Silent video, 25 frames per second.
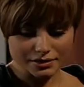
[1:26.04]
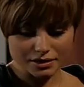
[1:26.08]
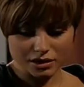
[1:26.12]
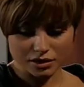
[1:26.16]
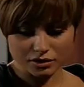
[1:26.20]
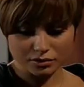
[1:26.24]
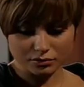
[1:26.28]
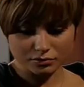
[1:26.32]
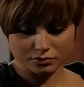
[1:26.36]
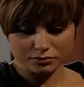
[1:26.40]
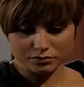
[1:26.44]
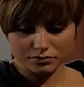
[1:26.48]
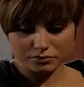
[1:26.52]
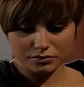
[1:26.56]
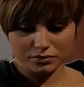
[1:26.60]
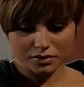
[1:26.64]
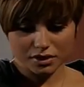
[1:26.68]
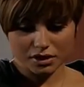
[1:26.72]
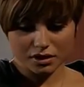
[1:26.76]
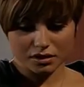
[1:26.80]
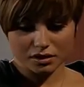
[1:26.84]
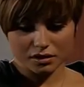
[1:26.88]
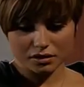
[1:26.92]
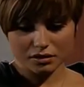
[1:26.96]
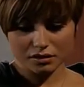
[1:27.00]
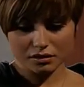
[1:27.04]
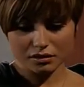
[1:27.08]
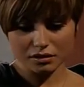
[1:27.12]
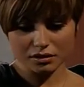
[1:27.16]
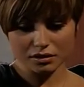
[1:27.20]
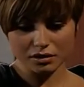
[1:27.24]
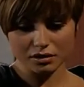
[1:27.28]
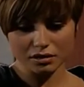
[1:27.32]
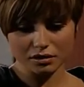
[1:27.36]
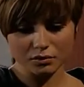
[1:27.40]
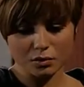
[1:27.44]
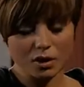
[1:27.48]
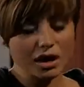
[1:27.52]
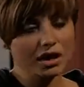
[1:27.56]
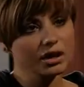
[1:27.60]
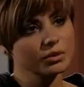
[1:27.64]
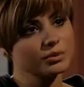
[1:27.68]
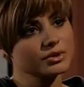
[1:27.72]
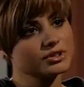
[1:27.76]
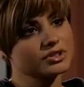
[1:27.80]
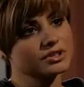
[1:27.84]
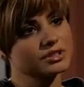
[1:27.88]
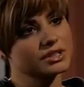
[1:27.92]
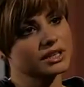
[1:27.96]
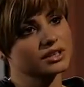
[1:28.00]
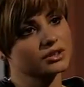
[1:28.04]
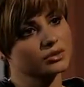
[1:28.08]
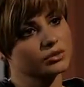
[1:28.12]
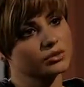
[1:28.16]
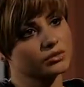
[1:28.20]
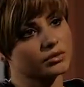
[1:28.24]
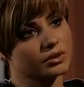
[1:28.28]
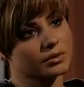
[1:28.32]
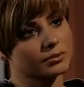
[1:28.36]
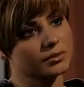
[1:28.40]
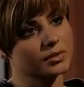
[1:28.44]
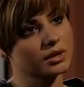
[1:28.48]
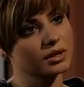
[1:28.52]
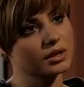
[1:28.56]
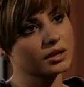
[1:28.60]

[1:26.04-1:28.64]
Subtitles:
so why can't we just ignore him?